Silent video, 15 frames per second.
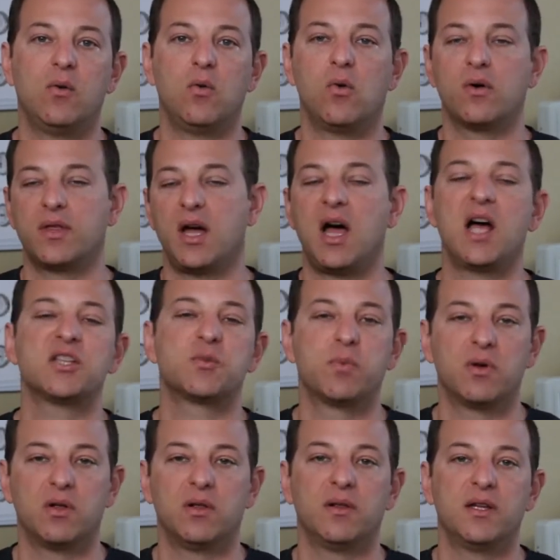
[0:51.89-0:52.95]
or the
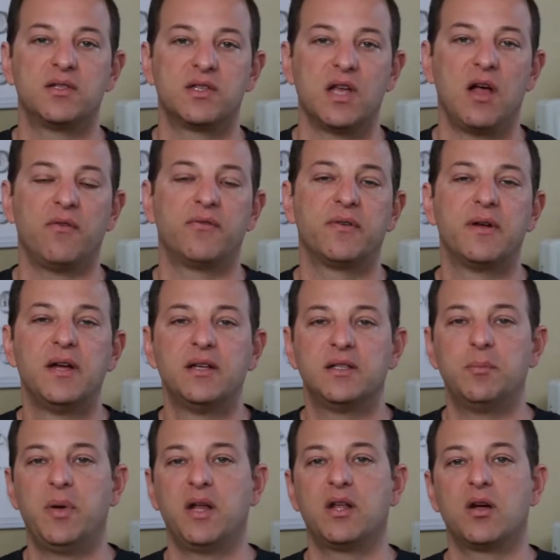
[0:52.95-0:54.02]
hospital itself,
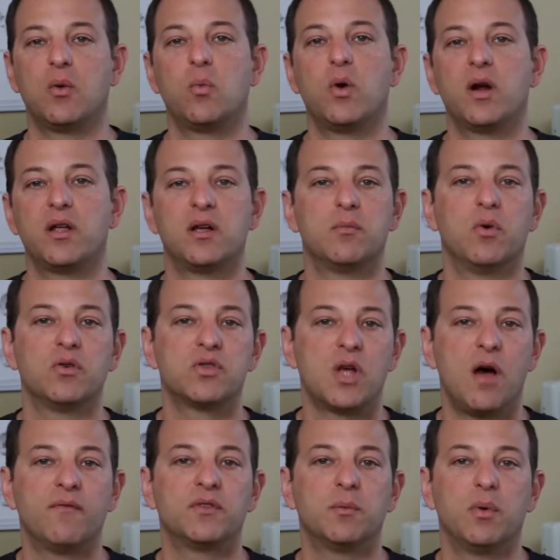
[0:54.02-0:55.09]
depending on where you're most
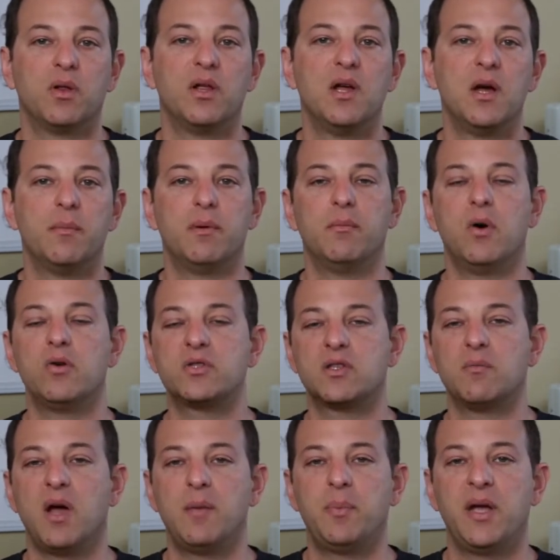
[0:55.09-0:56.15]
comfortable. But
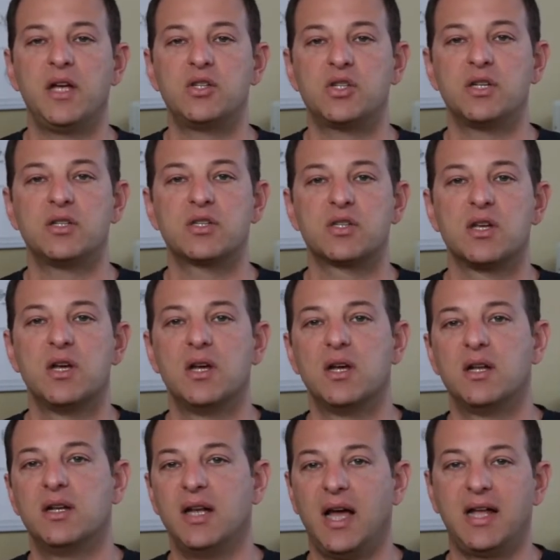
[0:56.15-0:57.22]
most of my patients,
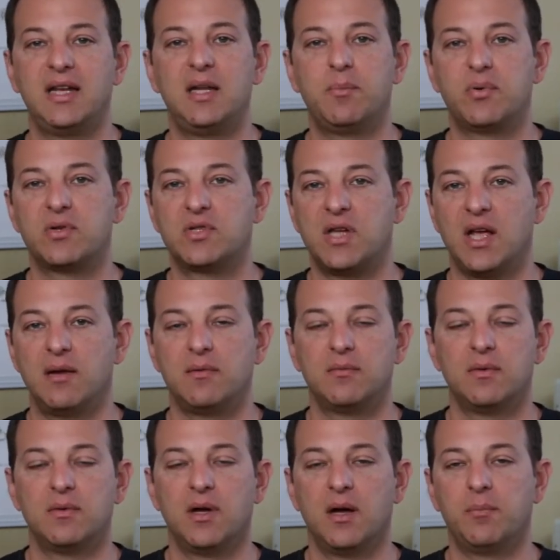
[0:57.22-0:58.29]

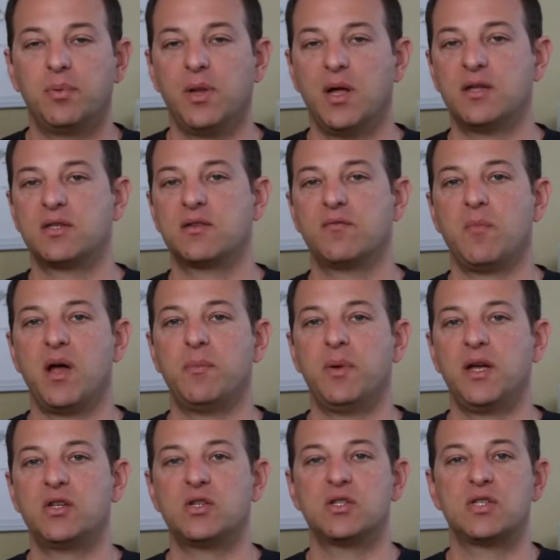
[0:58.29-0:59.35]
90% plus of my
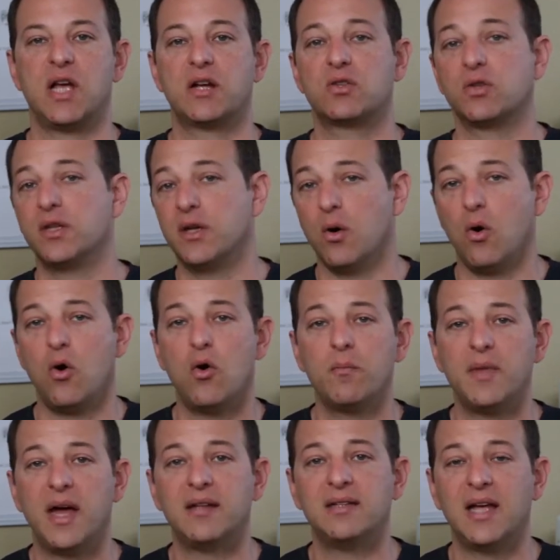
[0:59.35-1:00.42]
patients, actually go
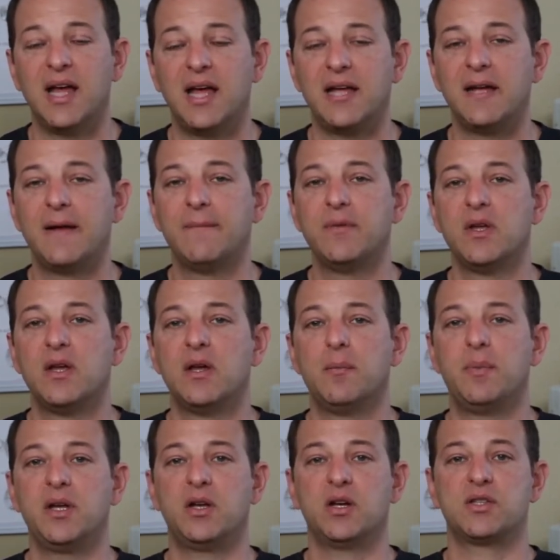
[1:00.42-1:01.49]
home that day,
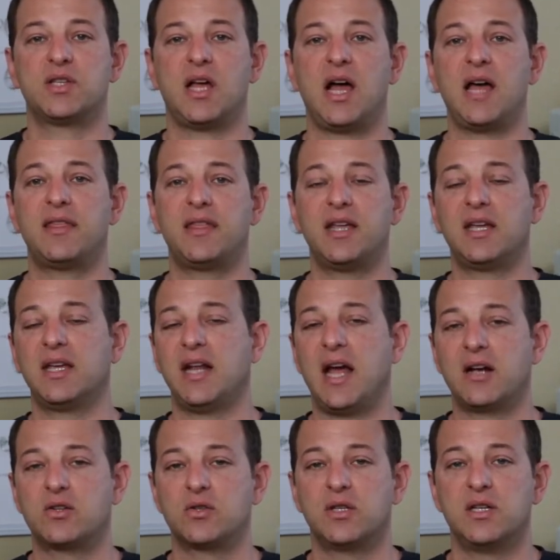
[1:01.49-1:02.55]
because I think it
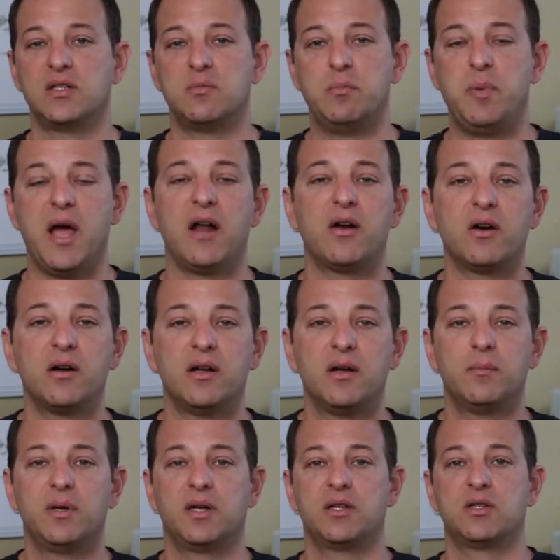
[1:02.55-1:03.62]
actually is
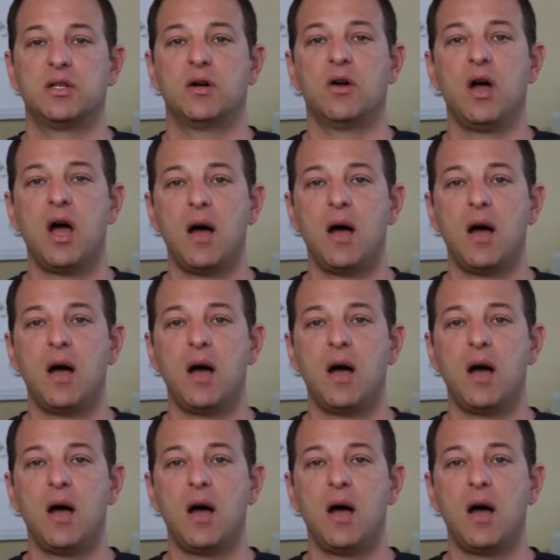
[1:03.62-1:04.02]
better because they're